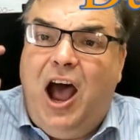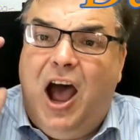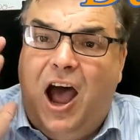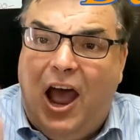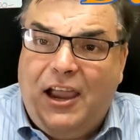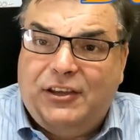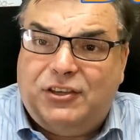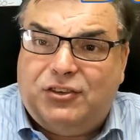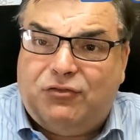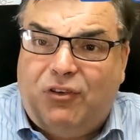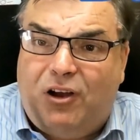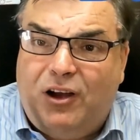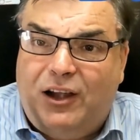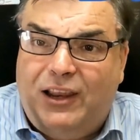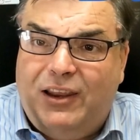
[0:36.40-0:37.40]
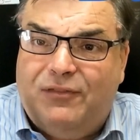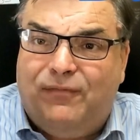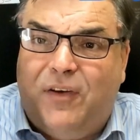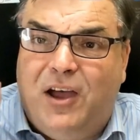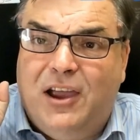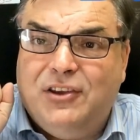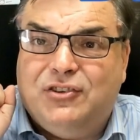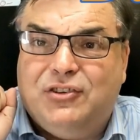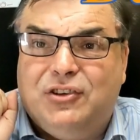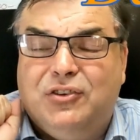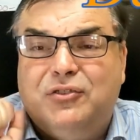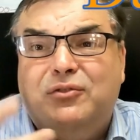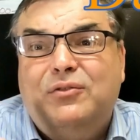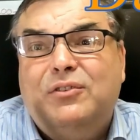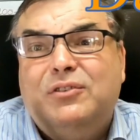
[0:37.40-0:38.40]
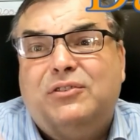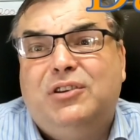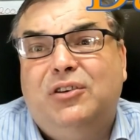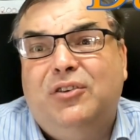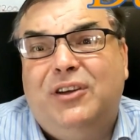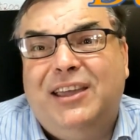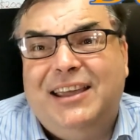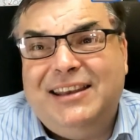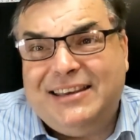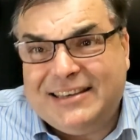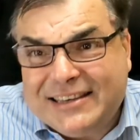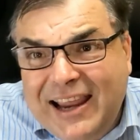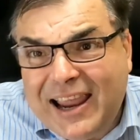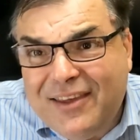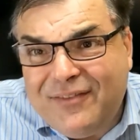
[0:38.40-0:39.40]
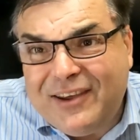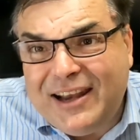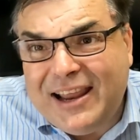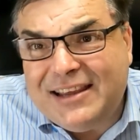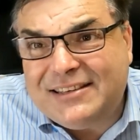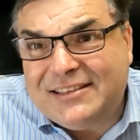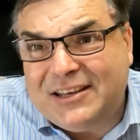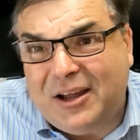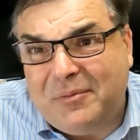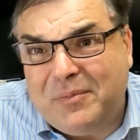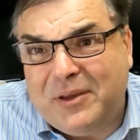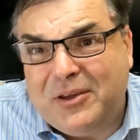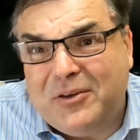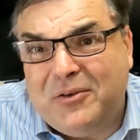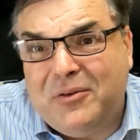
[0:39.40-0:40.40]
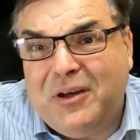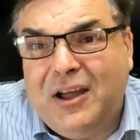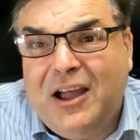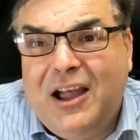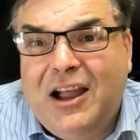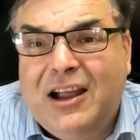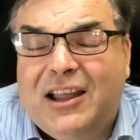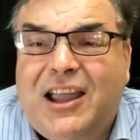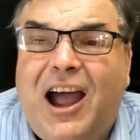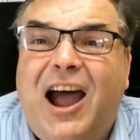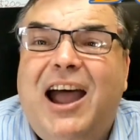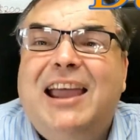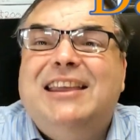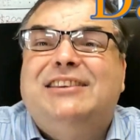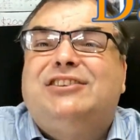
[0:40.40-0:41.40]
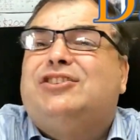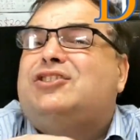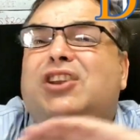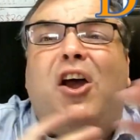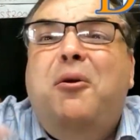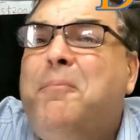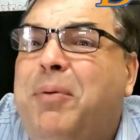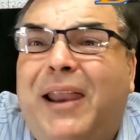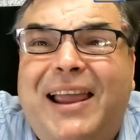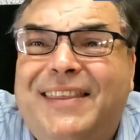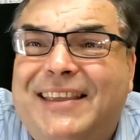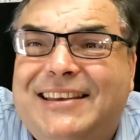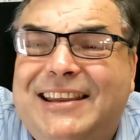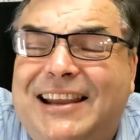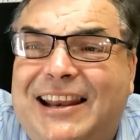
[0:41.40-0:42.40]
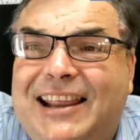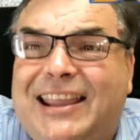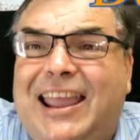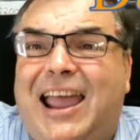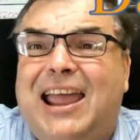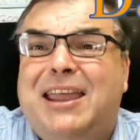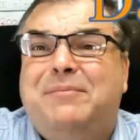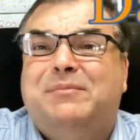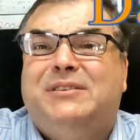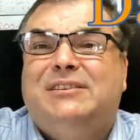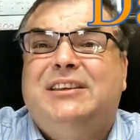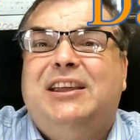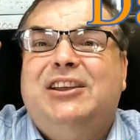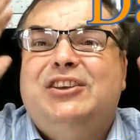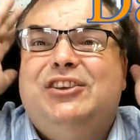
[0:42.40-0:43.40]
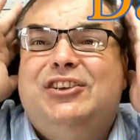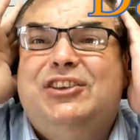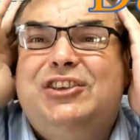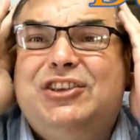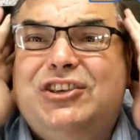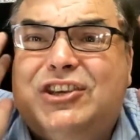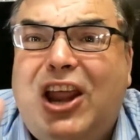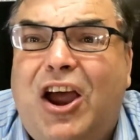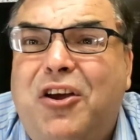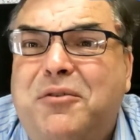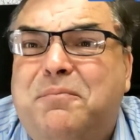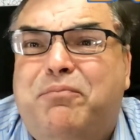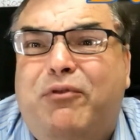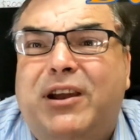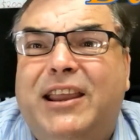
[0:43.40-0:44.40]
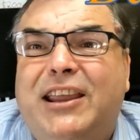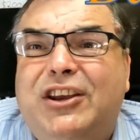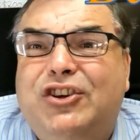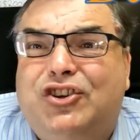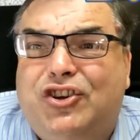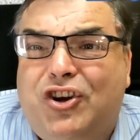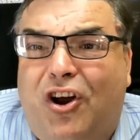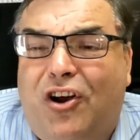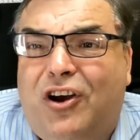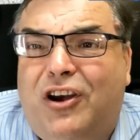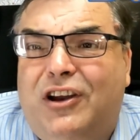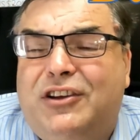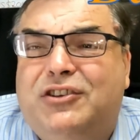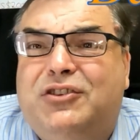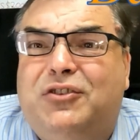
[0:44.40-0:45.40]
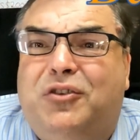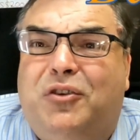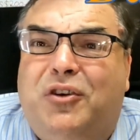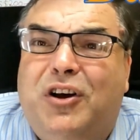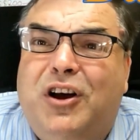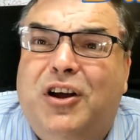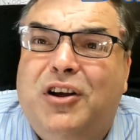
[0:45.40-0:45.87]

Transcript: I strongly advise you to look at David SW. Guys, don't play the dealer games. Don't bring in chocolates or